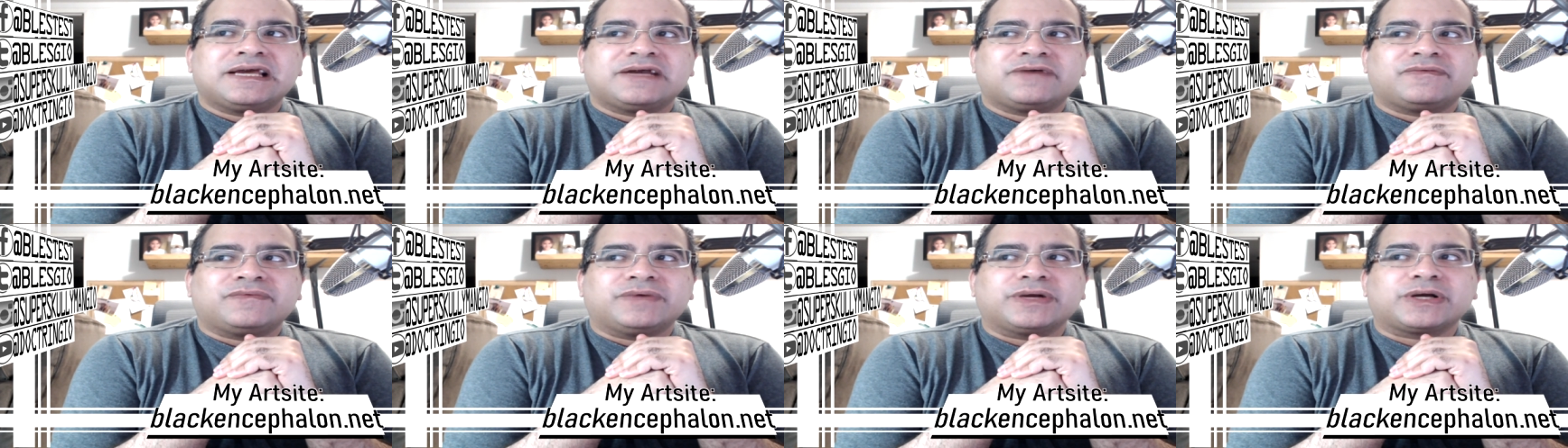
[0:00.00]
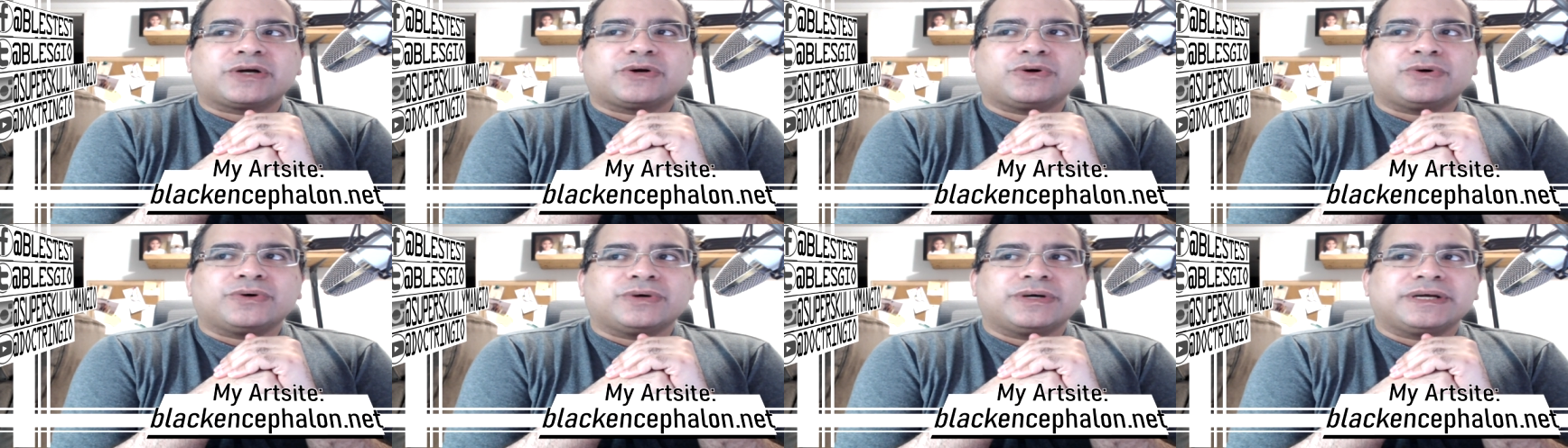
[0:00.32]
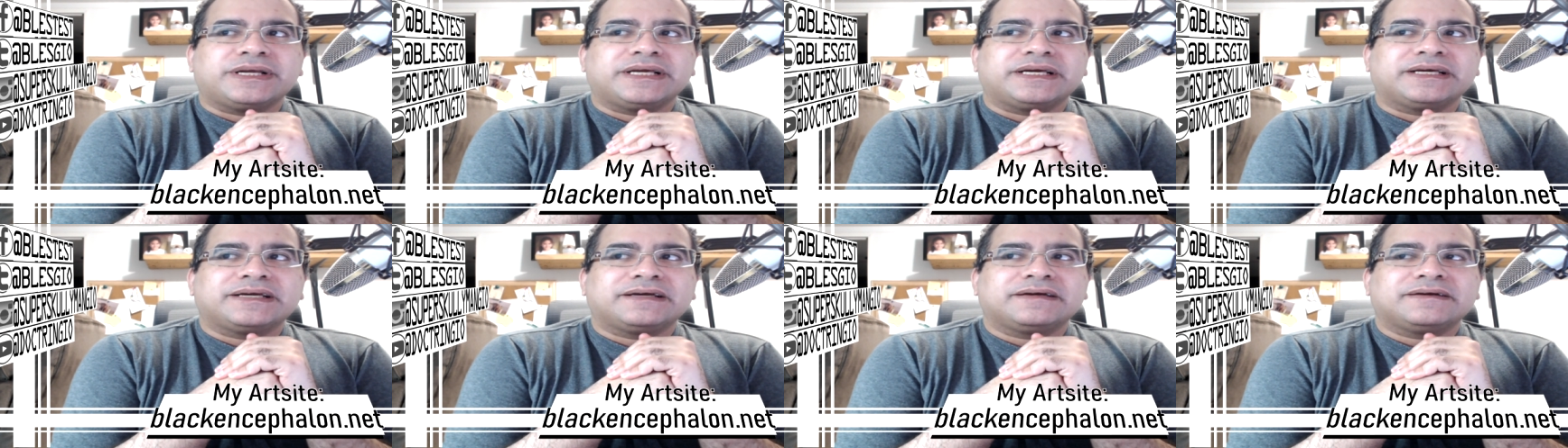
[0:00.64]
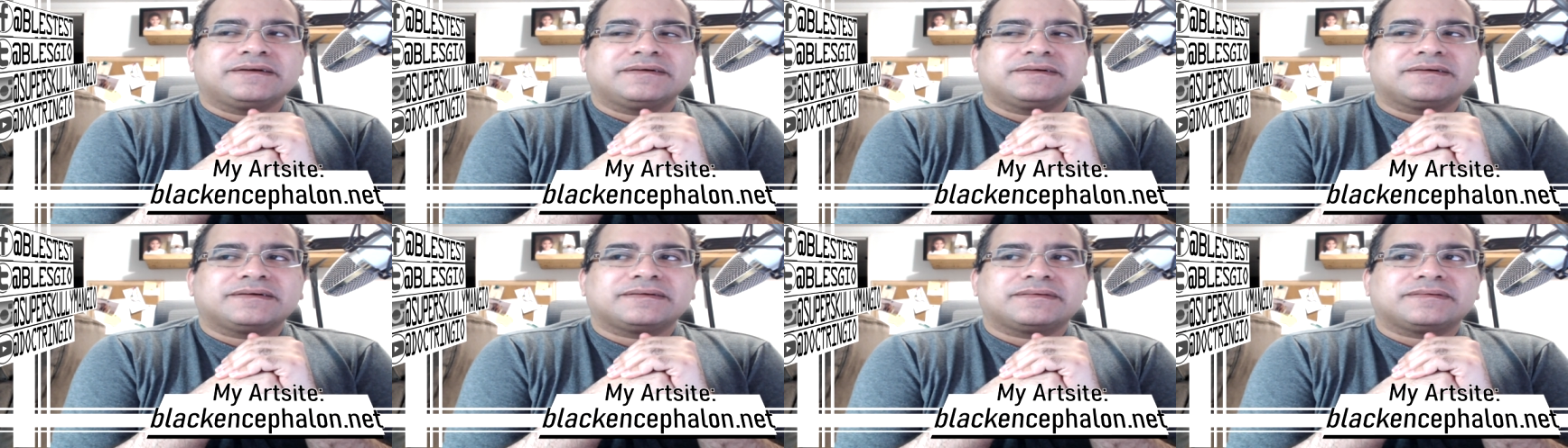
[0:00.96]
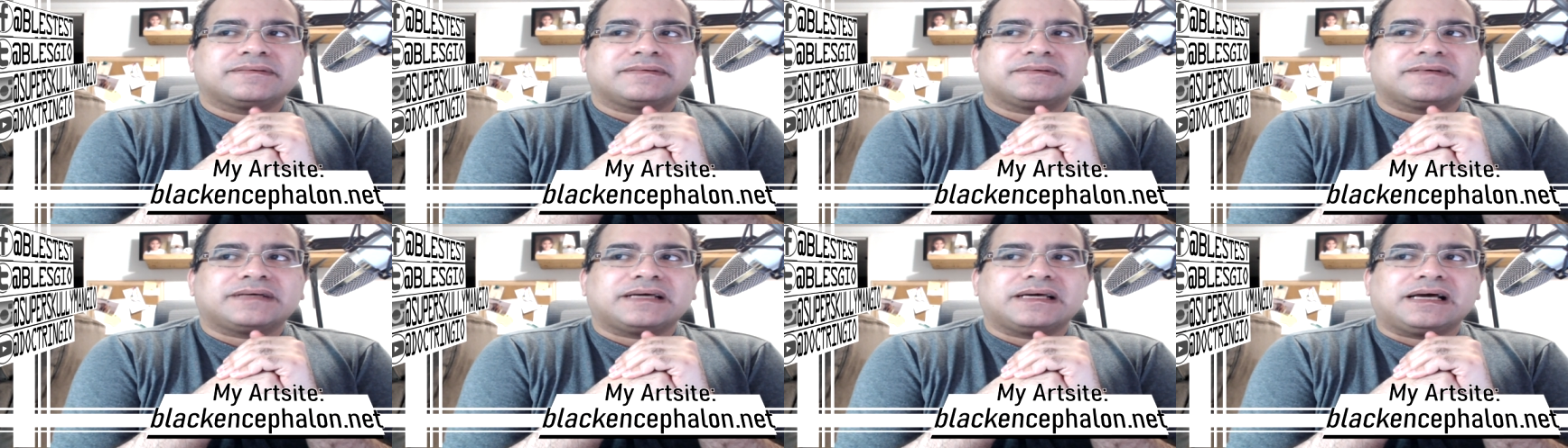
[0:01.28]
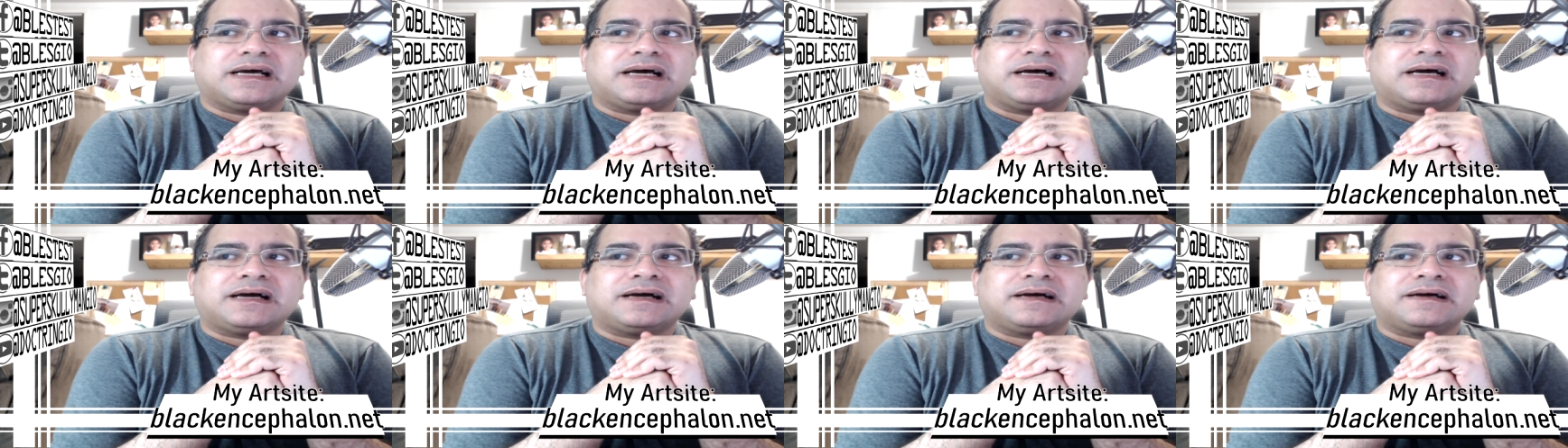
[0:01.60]
recording
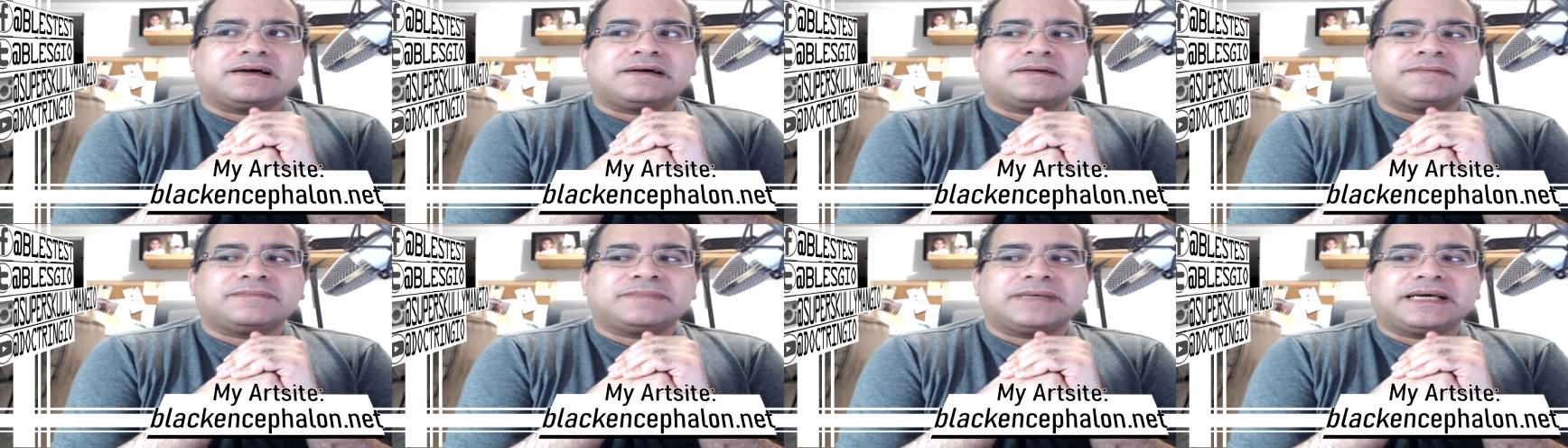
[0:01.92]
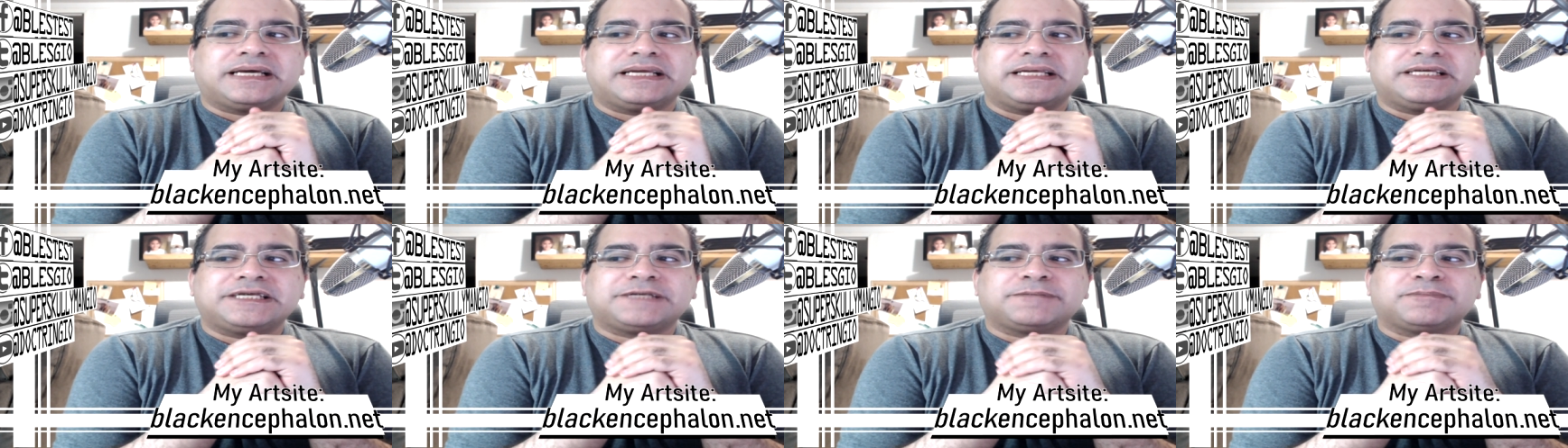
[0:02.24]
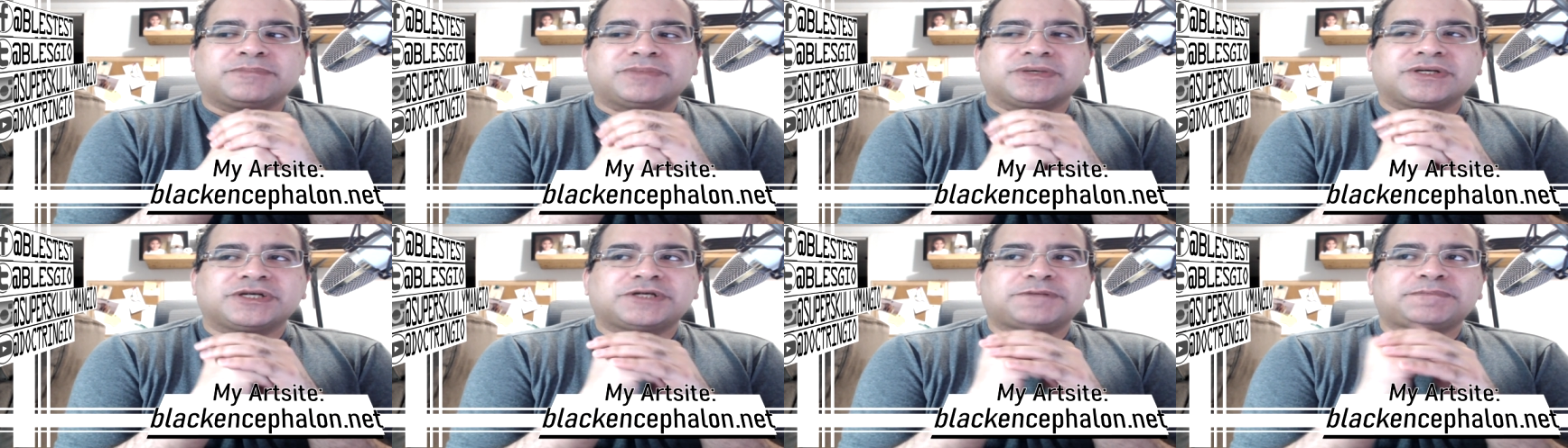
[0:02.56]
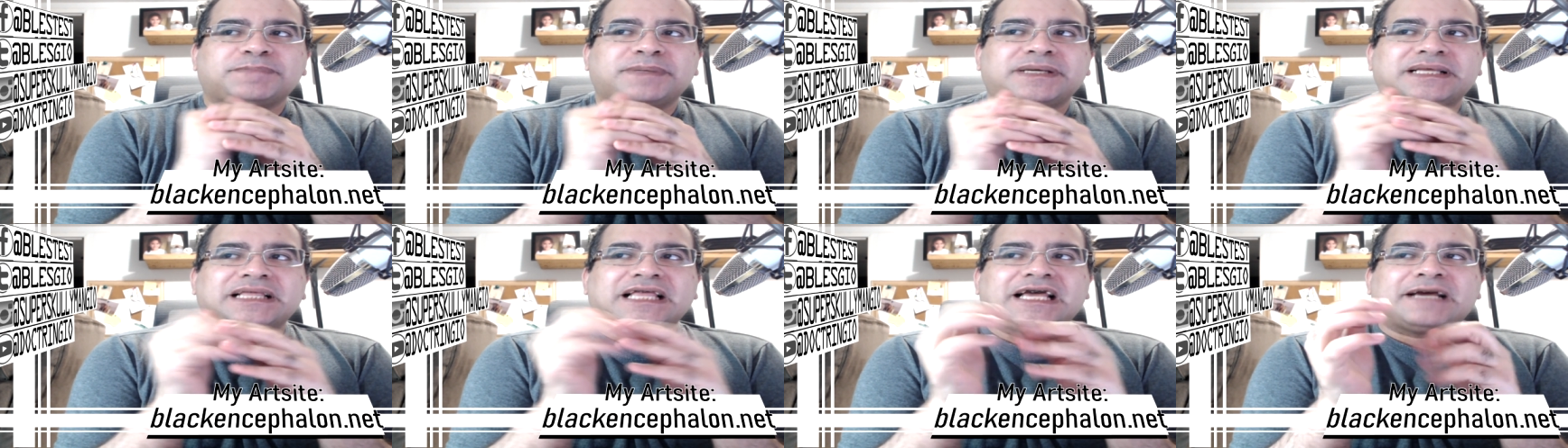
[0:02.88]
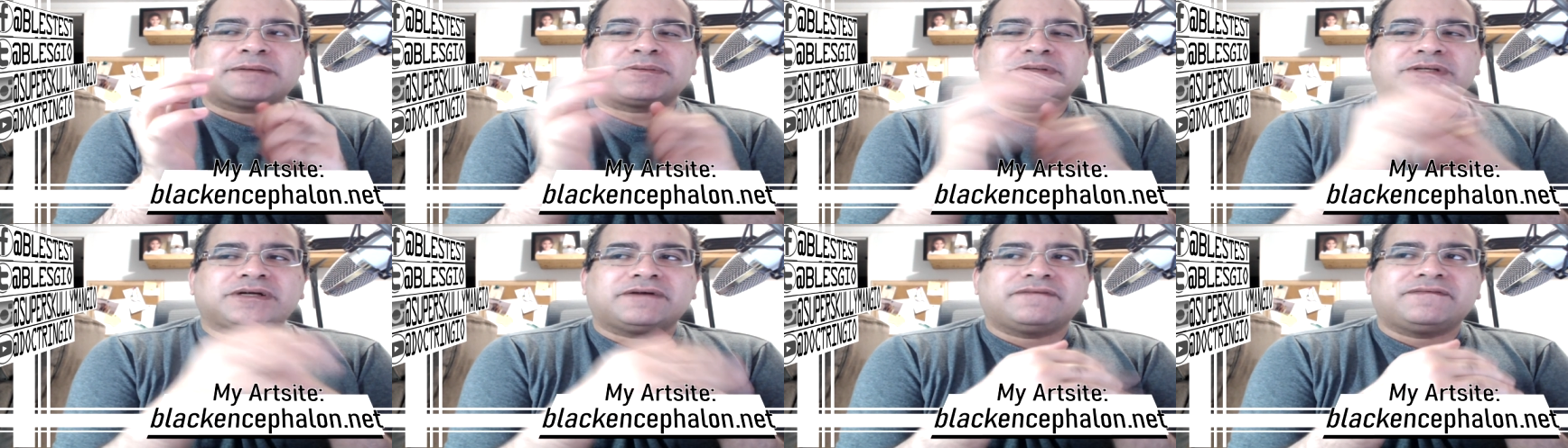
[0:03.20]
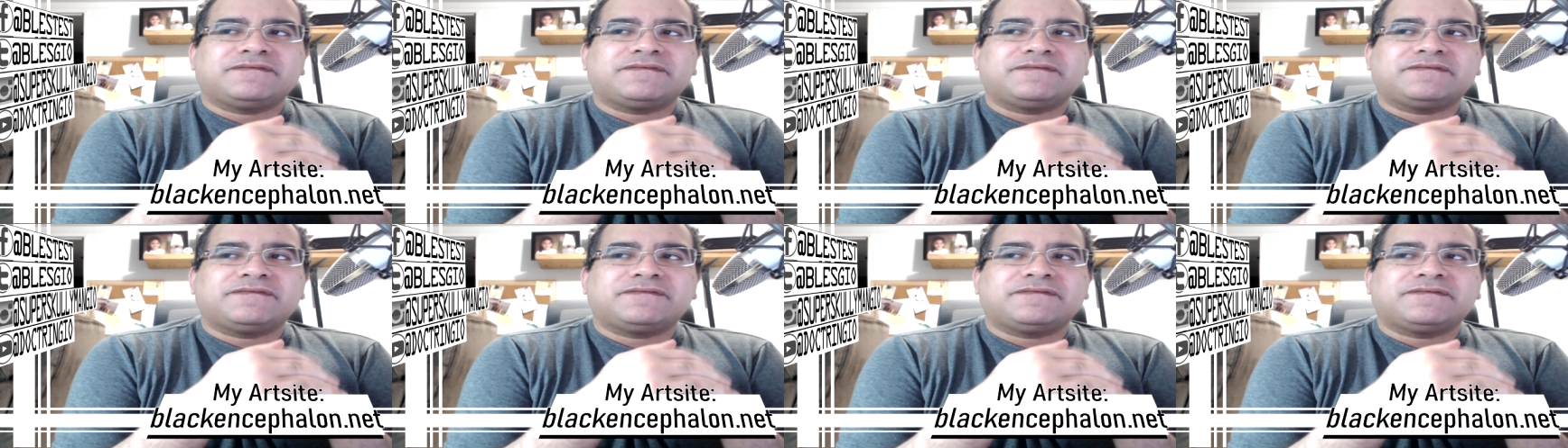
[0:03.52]
um, any more Speed lapse art